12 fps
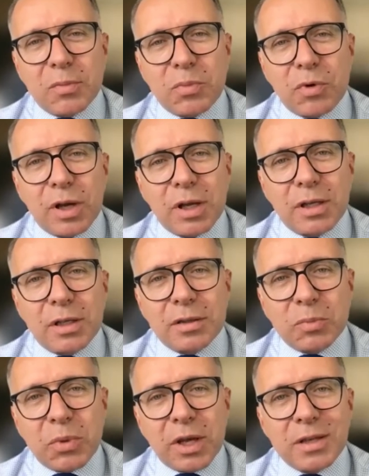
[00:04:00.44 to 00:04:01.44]

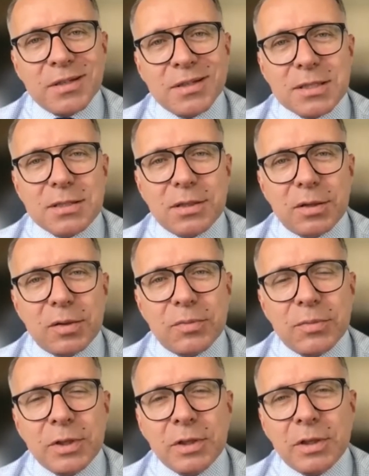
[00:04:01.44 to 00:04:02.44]
brain-based
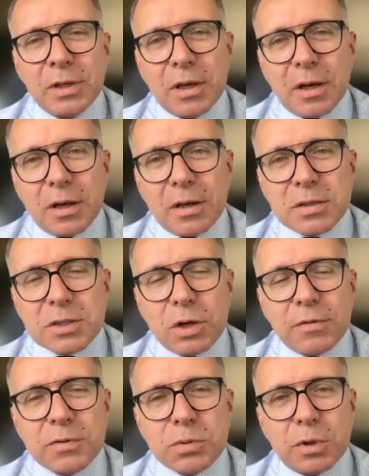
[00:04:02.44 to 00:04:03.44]

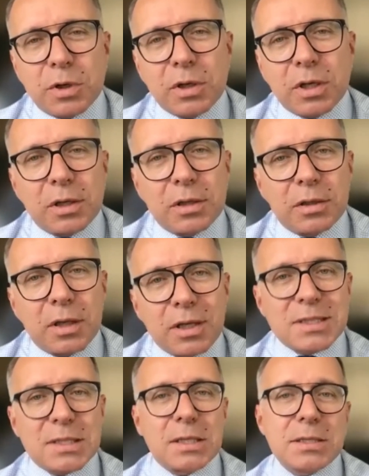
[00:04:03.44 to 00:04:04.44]
software can
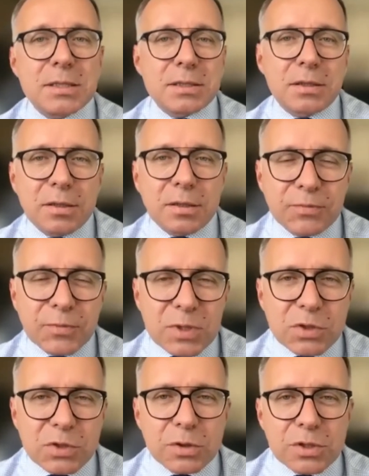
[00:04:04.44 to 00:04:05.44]
assist
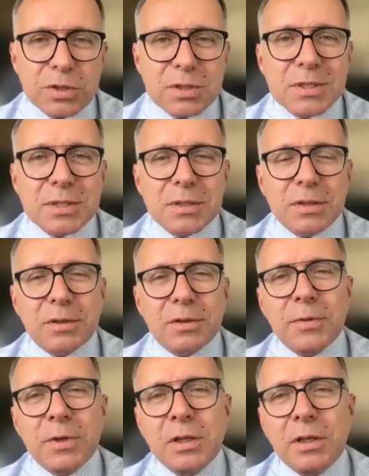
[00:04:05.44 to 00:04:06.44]
surgeons
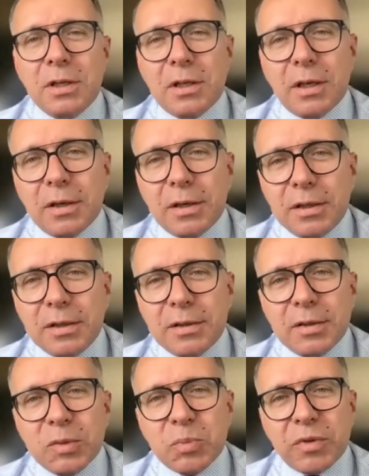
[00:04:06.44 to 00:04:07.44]

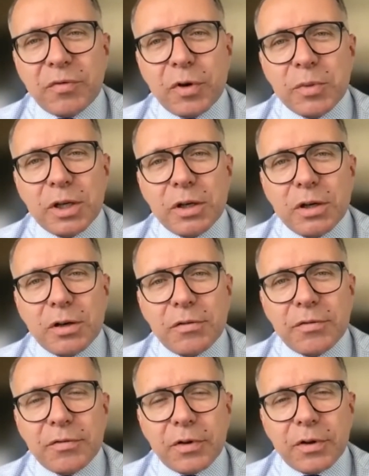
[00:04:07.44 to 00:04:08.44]
in the performing
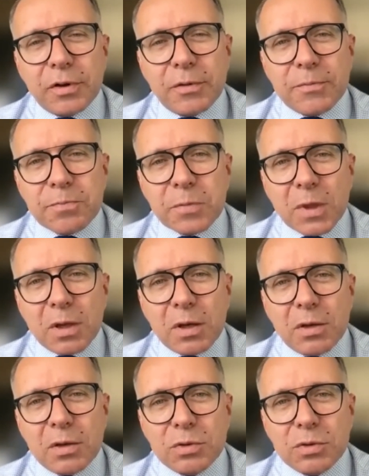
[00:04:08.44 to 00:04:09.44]
of
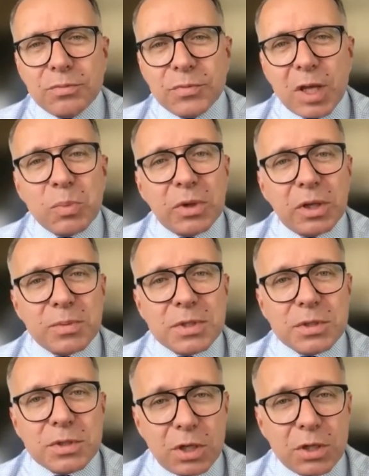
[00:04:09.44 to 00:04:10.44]

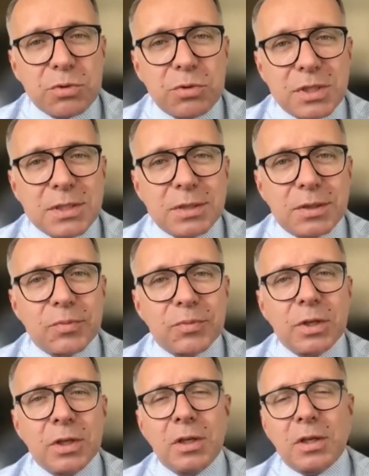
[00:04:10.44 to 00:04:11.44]
epilepsy
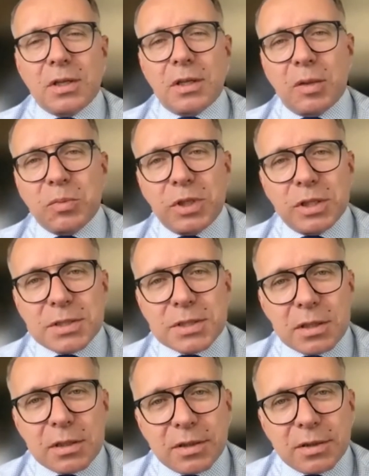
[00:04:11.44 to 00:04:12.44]
surgeries. That
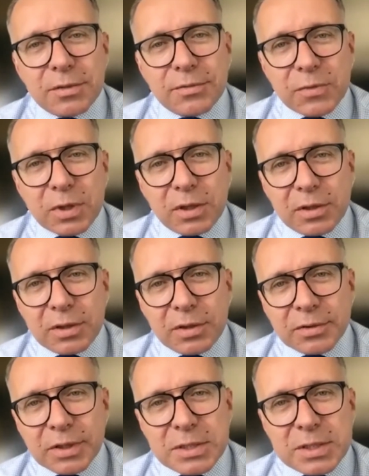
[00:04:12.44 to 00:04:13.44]
means
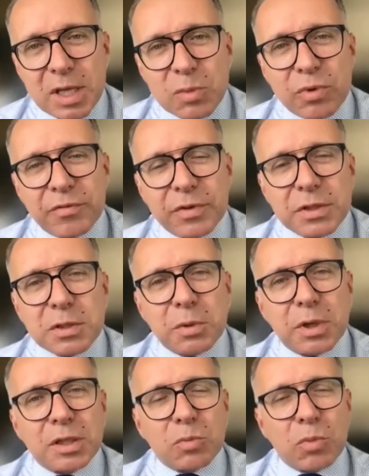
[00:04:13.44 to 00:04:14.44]
this type of
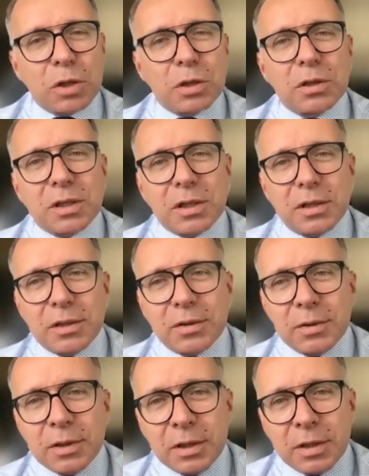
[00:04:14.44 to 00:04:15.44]
integrated model
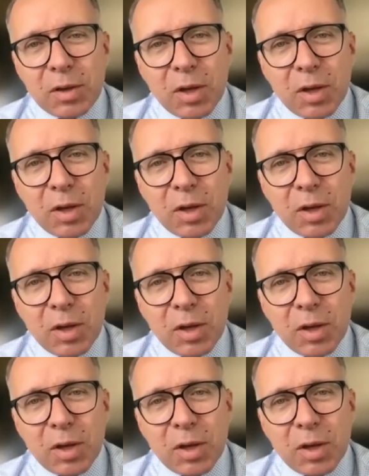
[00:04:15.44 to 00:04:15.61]
can